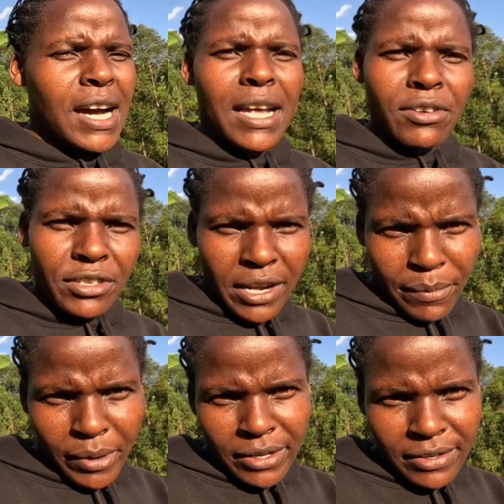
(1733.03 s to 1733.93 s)
A lot
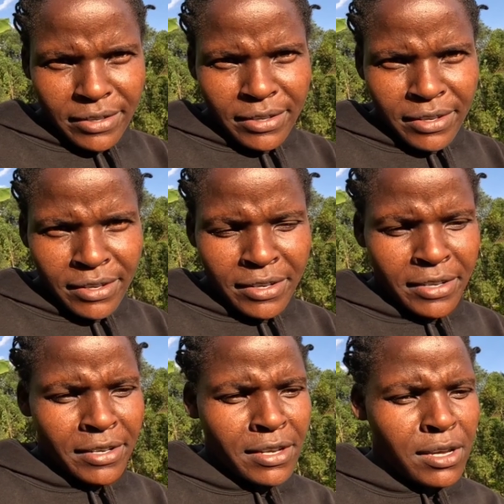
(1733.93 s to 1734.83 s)
happens
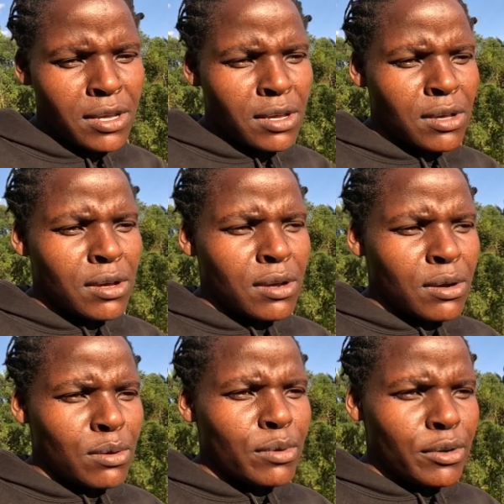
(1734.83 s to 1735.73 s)

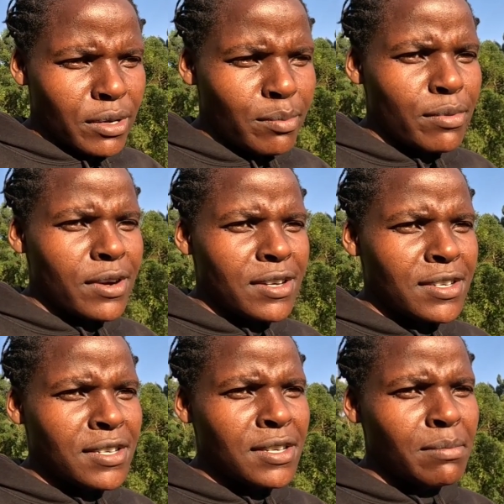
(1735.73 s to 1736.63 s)
when you are poor,
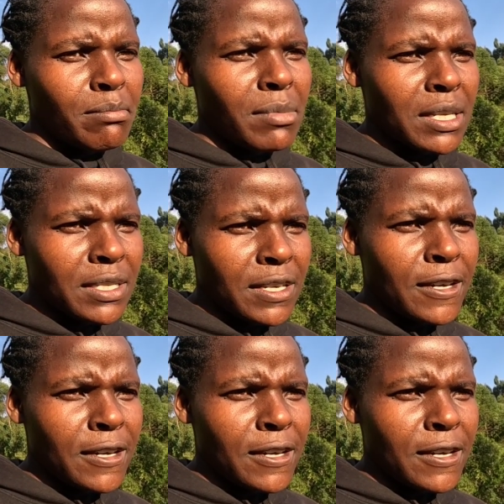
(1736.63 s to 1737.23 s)
but.